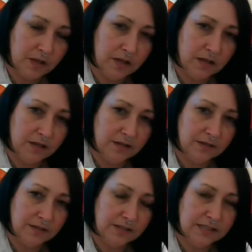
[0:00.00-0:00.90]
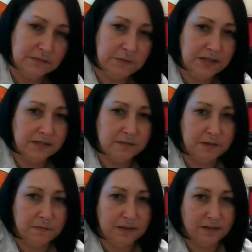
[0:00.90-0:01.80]
And this speaks to
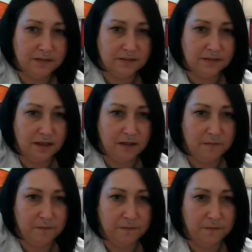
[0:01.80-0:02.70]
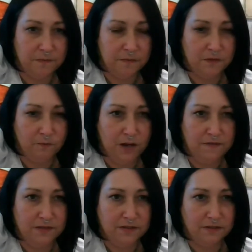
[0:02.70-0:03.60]
me because
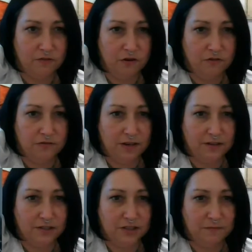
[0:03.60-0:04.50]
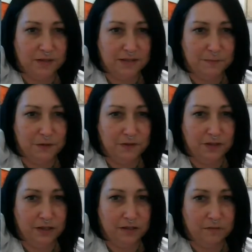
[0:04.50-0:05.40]
ravens and crows are actually my
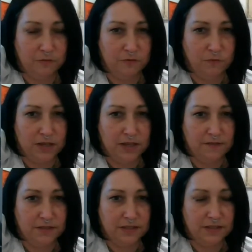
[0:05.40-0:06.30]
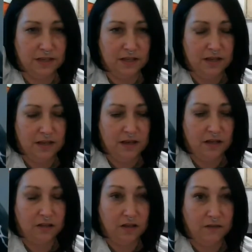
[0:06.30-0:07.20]
spirit animal. We have
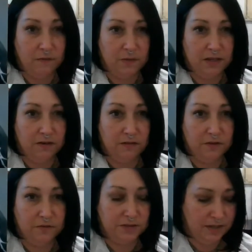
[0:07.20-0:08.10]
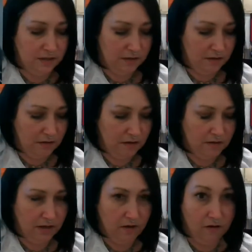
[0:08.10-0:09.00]
a lot of them here, those and
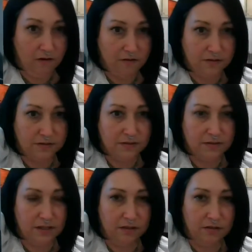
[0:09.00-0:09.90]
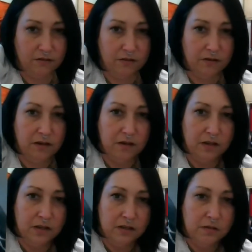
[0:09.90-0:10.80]
hawks here.
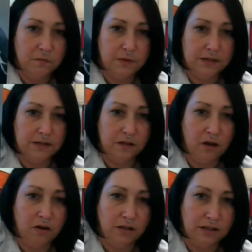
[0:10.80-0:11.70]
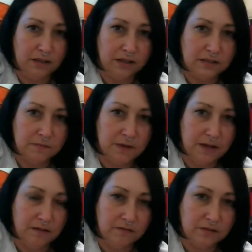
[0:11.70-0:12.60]
But calling is
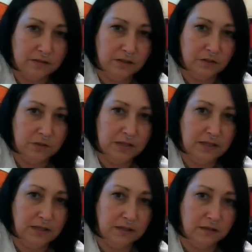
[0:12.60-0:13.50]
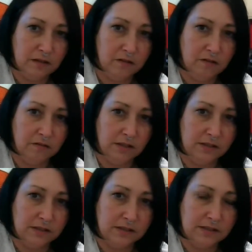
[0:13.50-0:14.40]
about, heeding the call
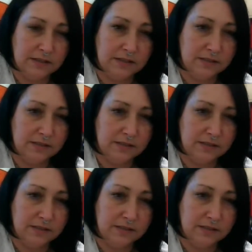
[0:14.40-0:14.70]
and